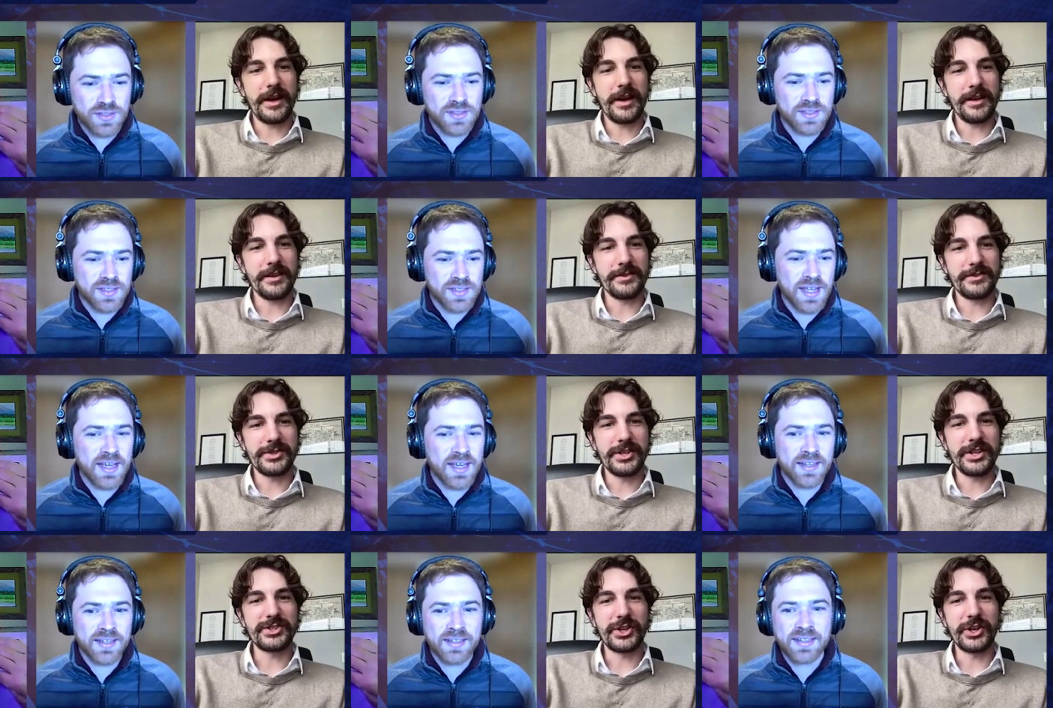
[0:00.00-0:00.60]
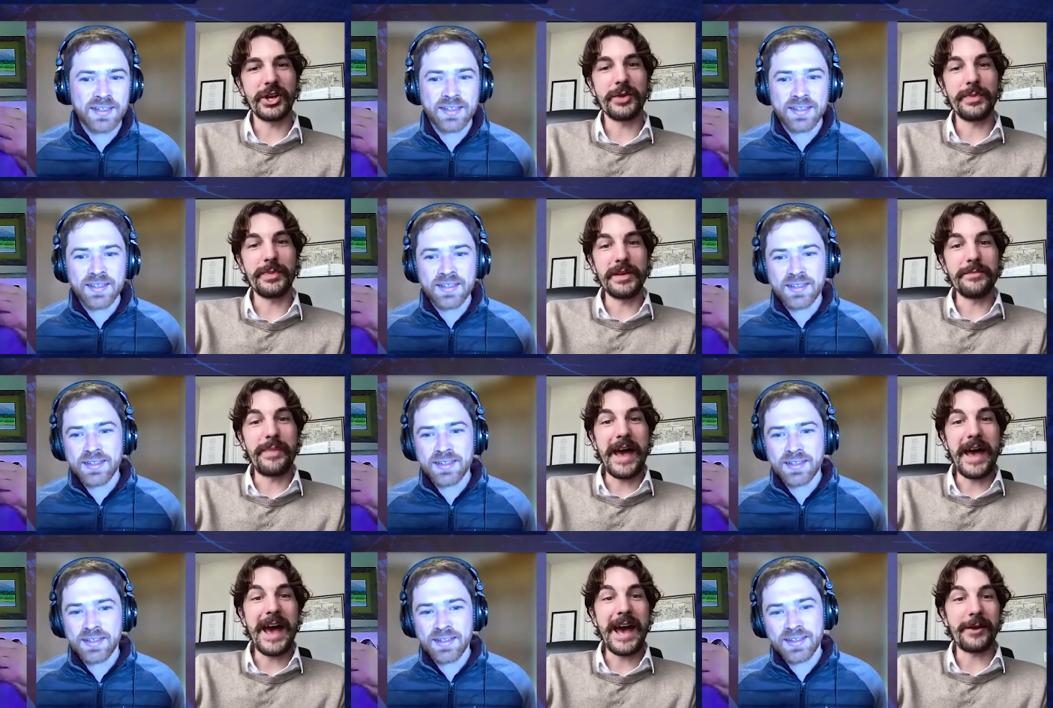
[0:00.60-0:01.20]
Speaker 1: Yeah, it's yeah. it's going to be
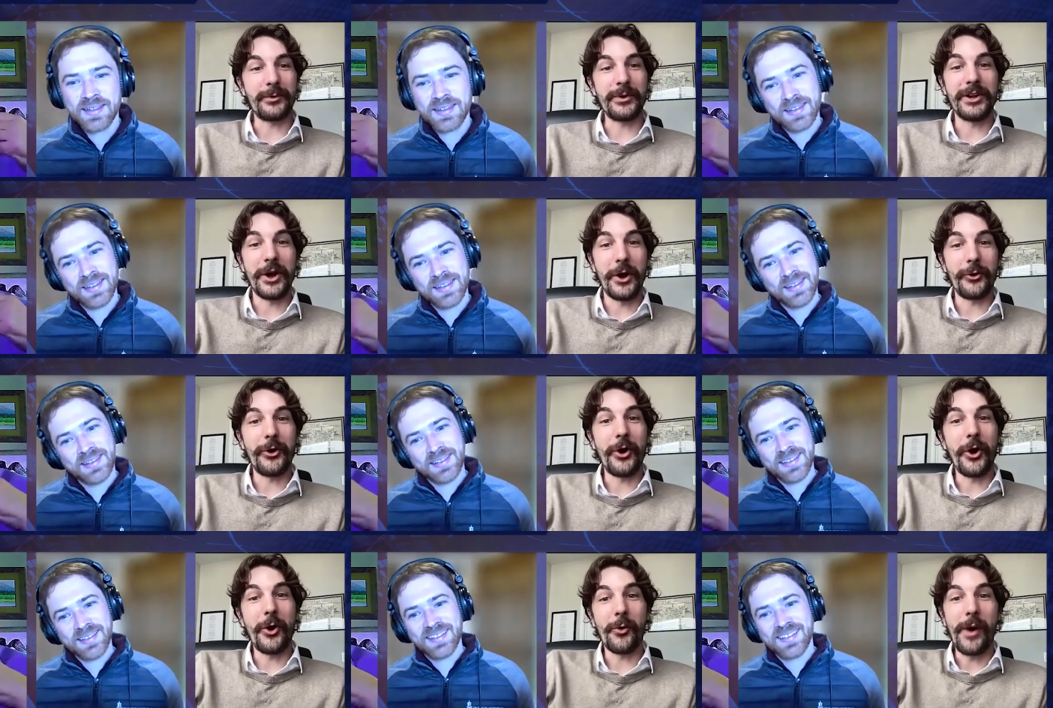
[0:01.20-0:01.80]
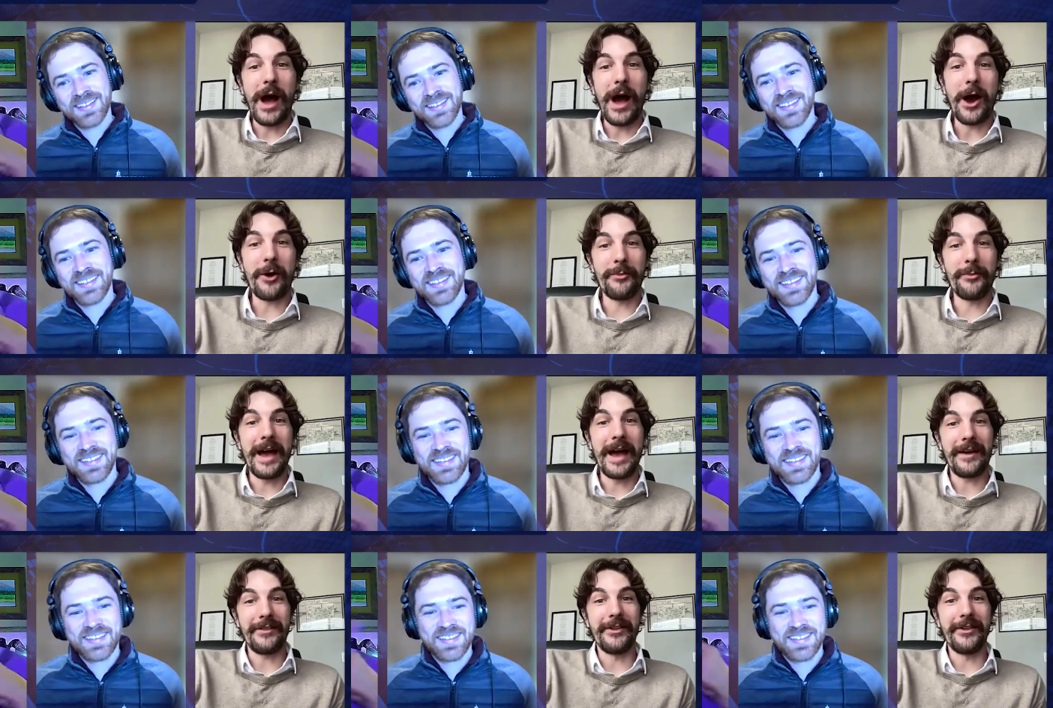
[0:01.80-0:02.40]
bad. We don't know how
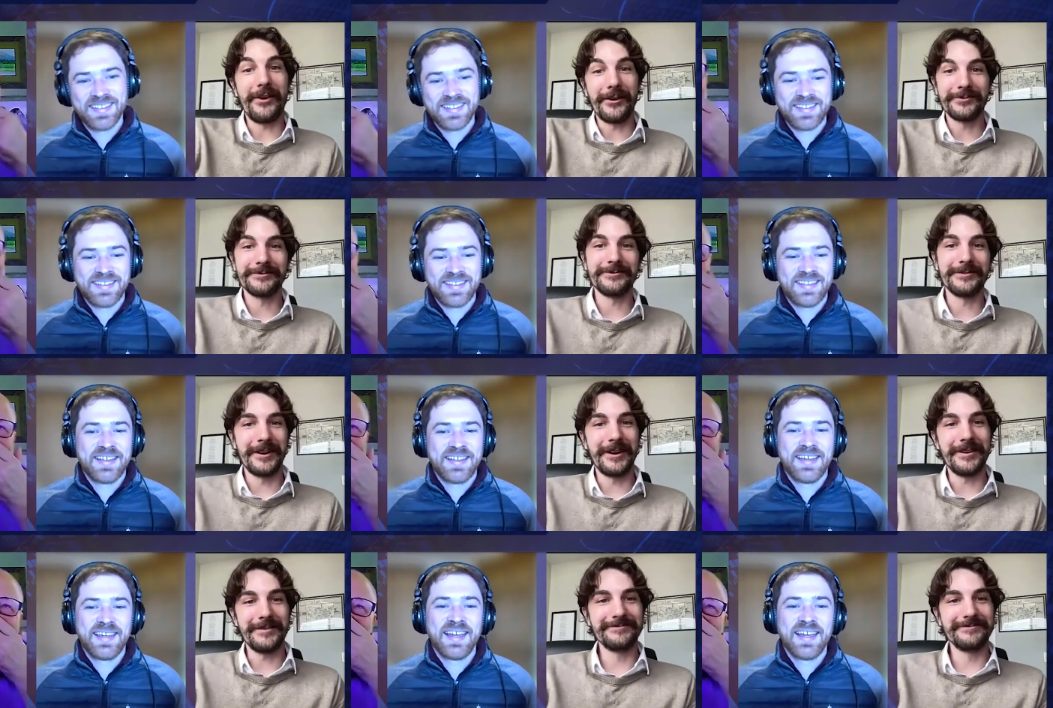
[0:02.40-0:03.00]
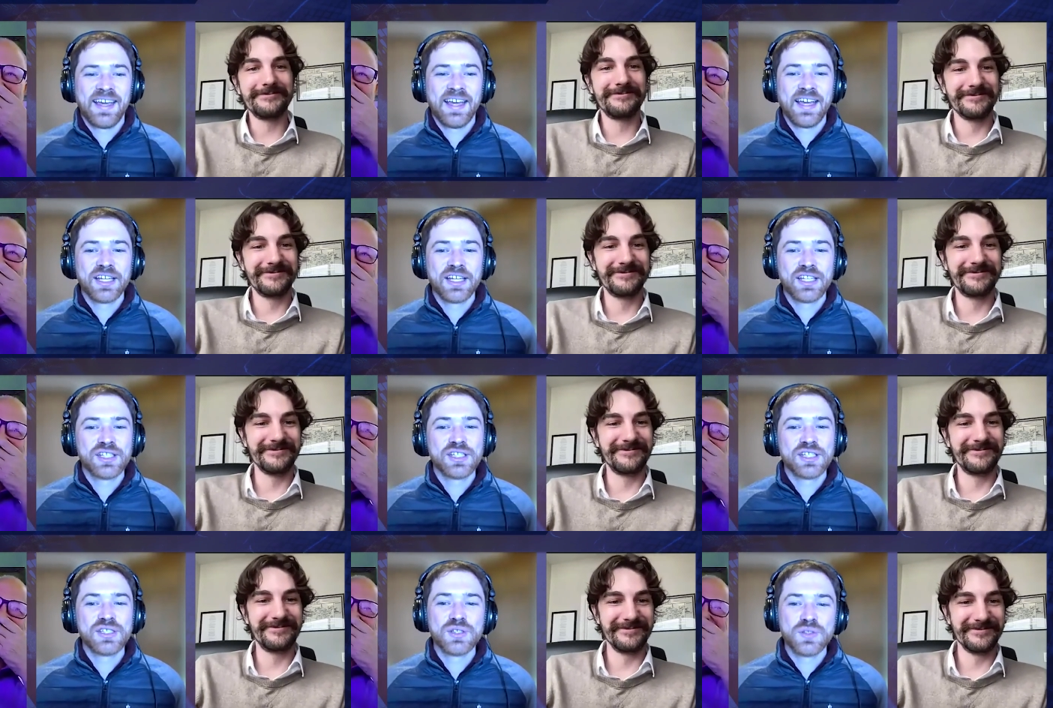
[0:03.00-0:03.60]
bad. Right.
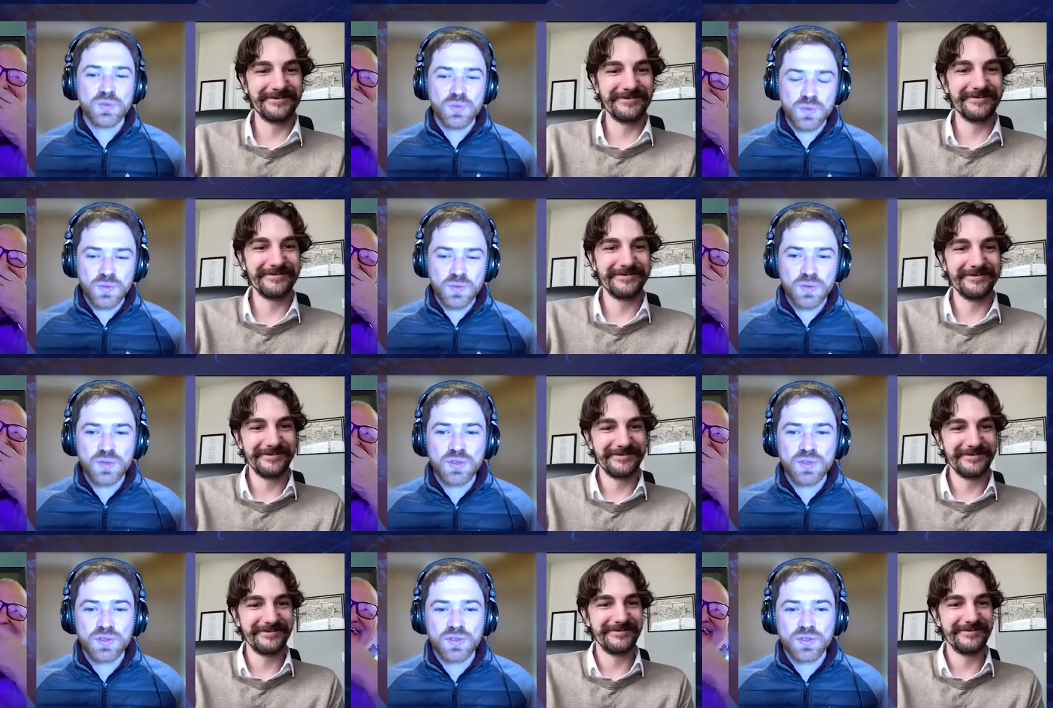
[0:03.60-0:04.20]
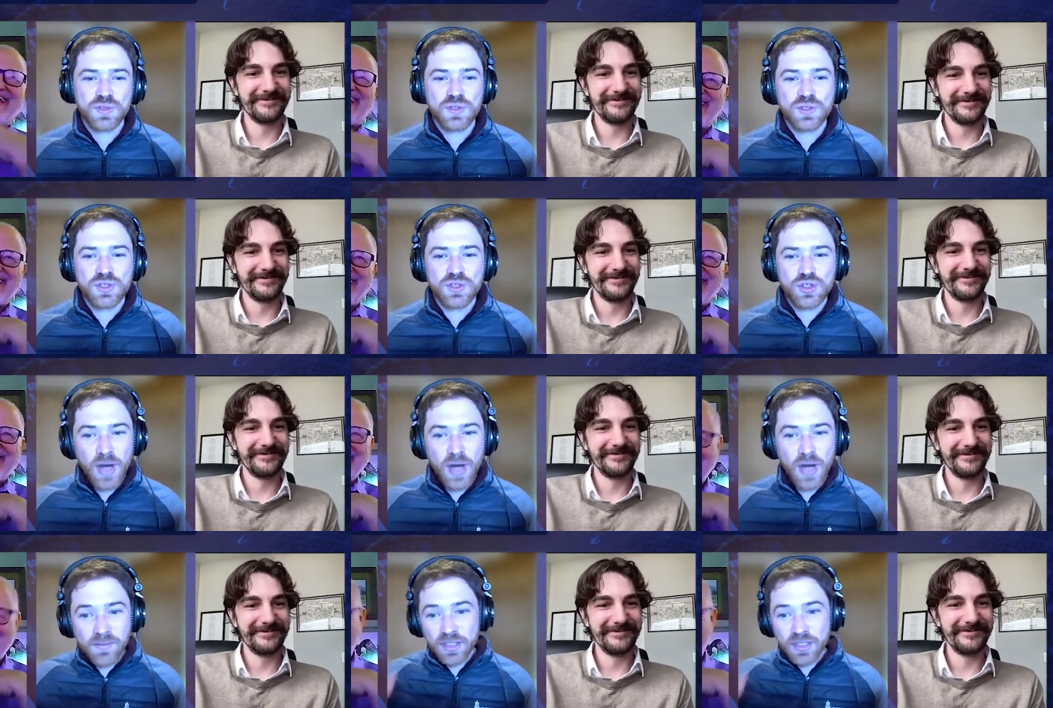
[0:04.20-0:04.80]

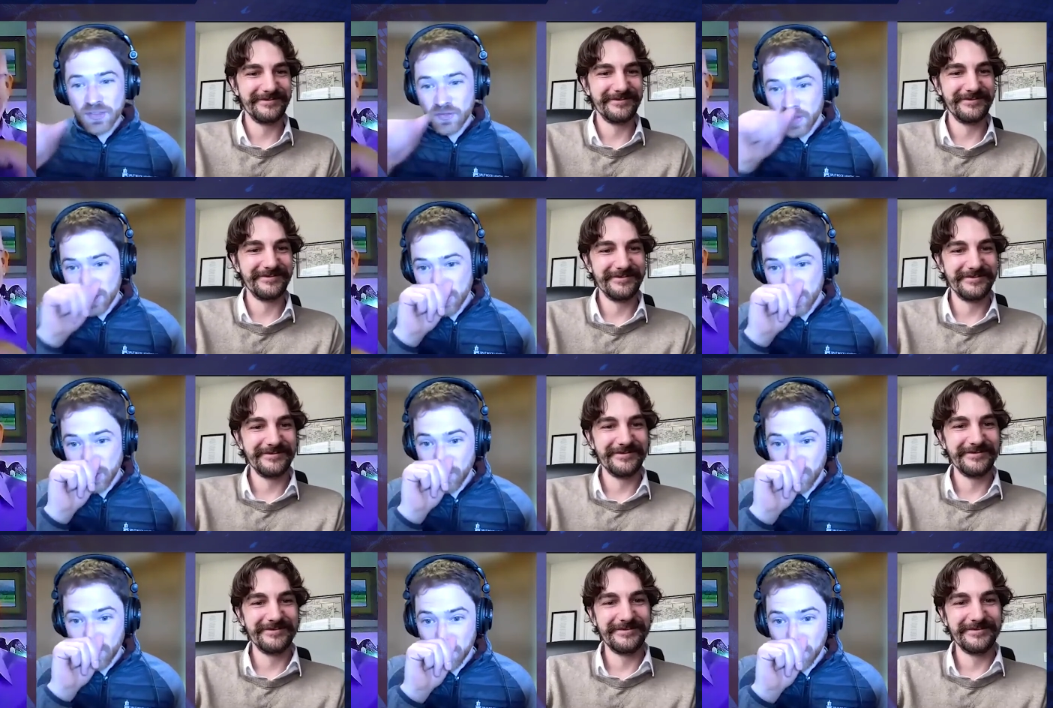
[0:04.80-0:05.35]
Speaker 2: Travis Fisher